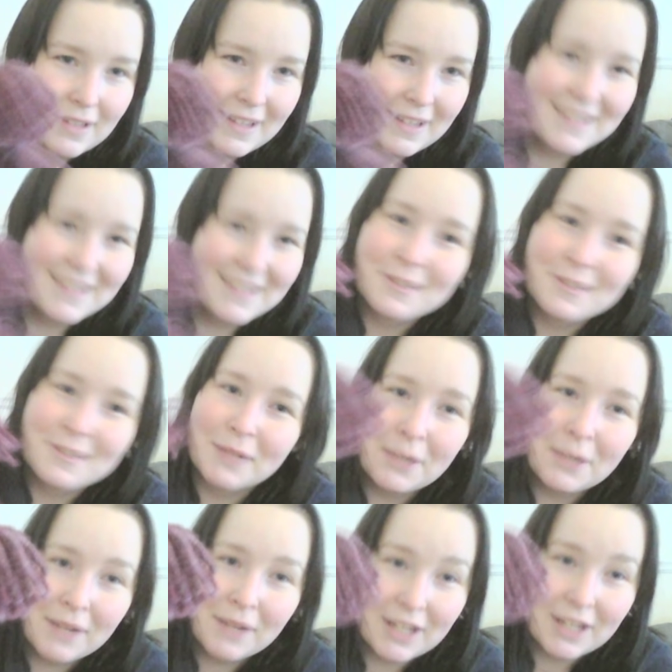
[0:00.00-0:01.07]
And it's
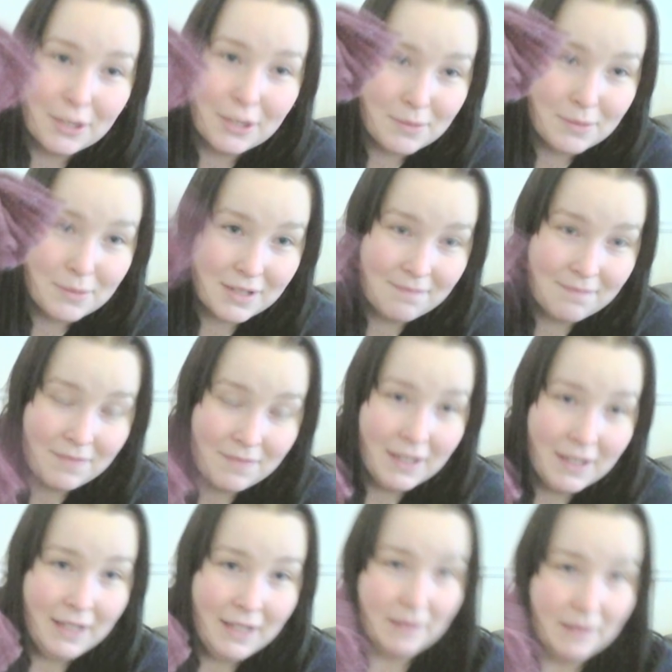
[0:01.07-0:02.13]
really cute.
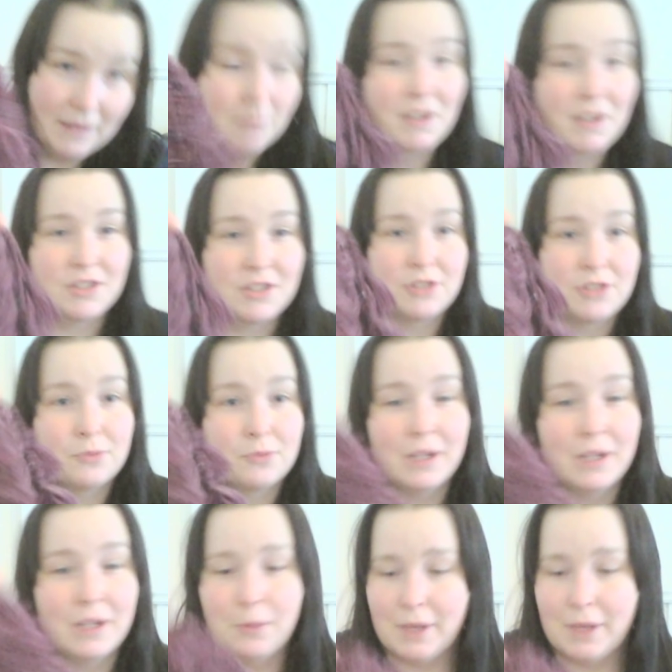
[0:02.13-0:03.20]
It matches
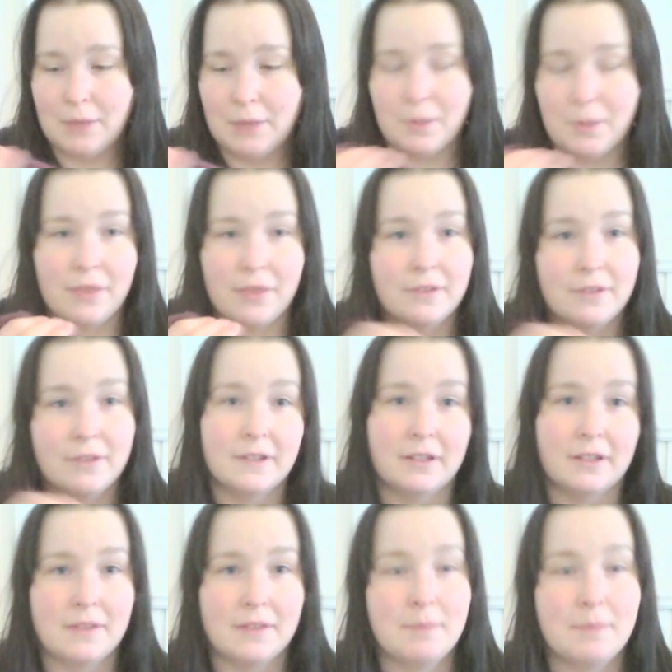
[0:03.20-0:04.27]
really well with
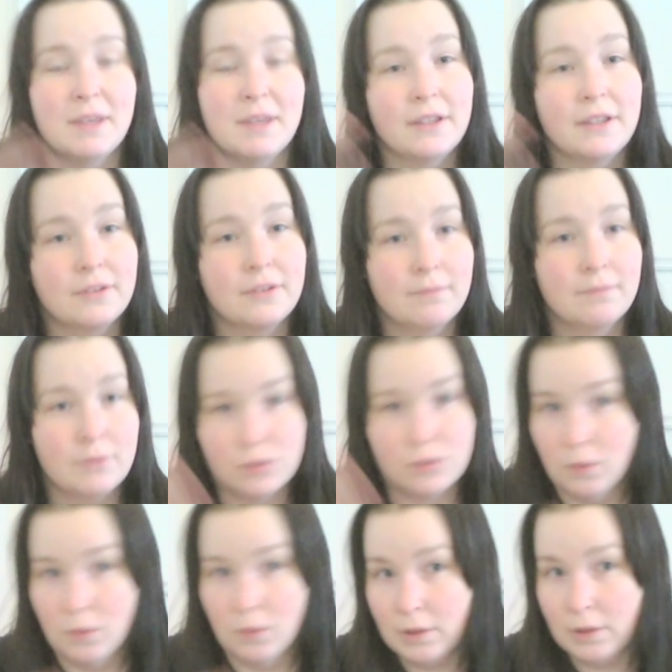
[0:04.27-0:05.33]
the big
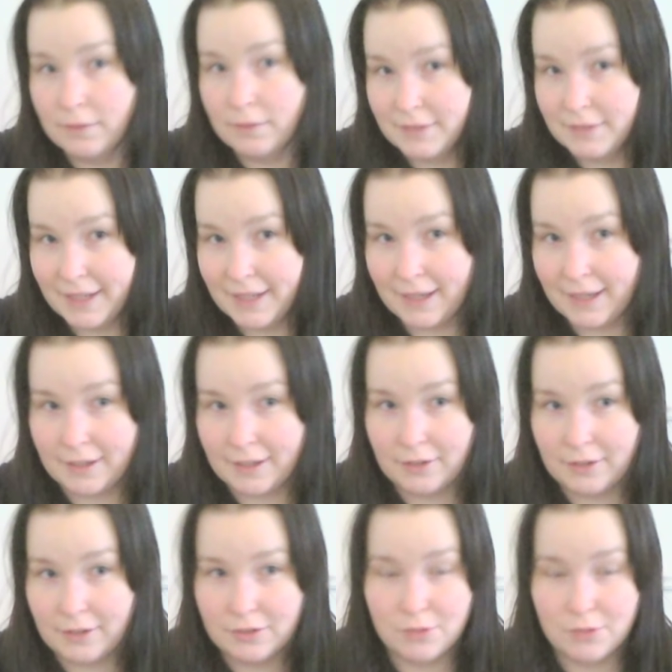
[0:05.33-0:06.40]
shawl that
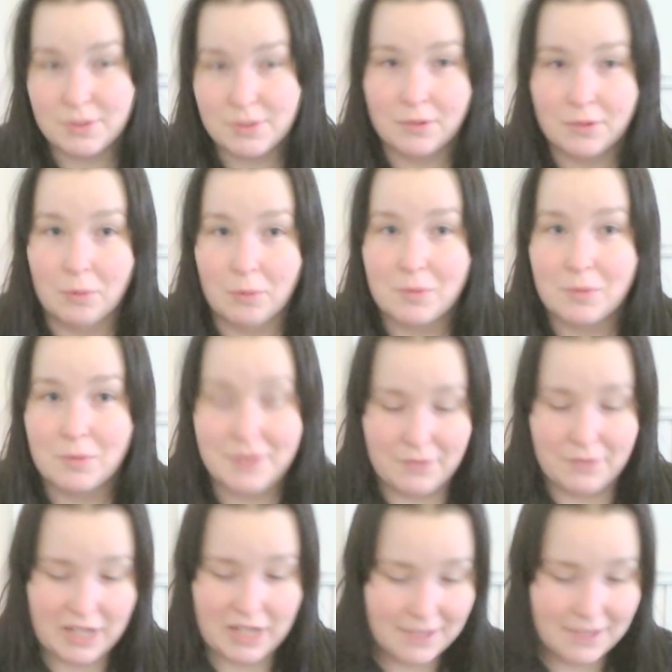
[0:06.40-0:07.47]
I use almost
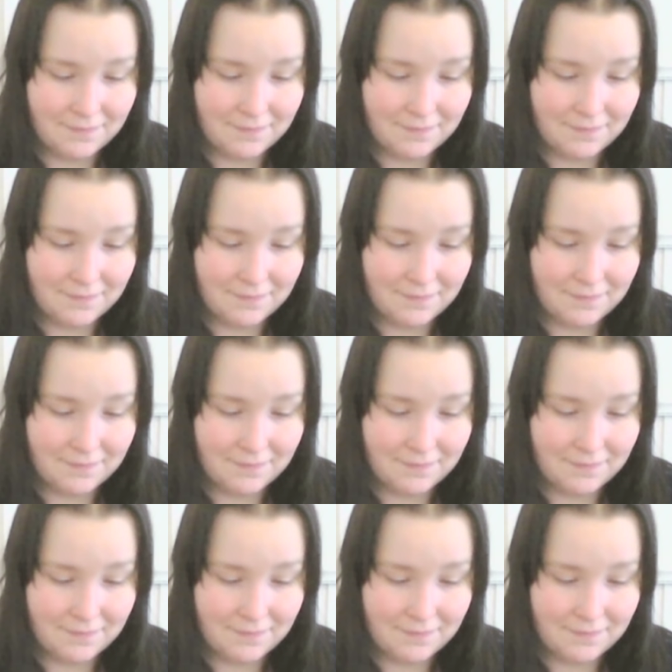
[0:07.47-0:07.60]
every day.